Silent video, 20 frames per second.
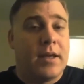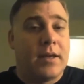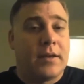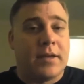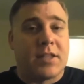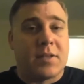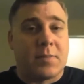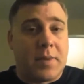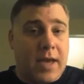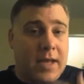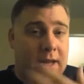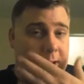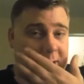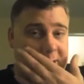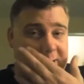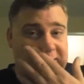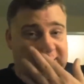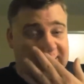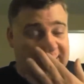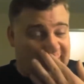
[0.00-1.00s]
Despite
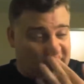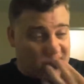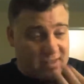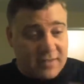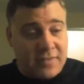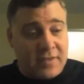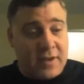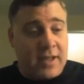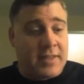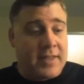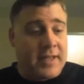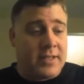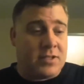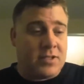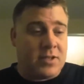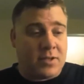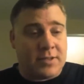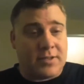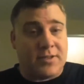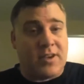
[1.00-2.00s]
all the funny
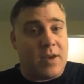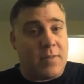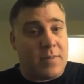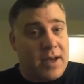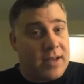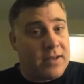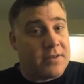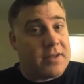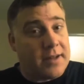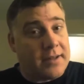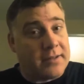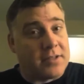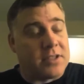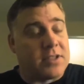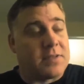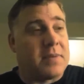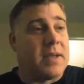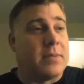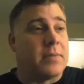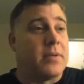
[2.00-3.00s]
things you can say about
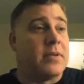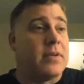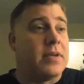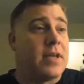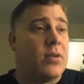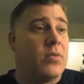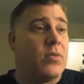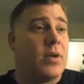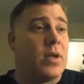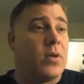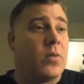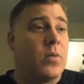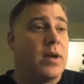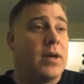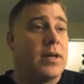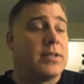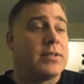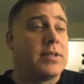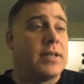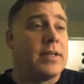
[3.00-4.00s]
intelligence people, he really
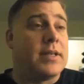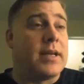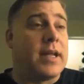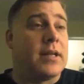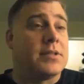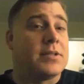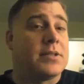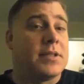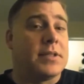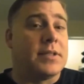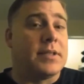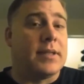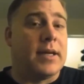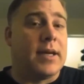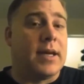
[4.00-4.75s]
was intelligent.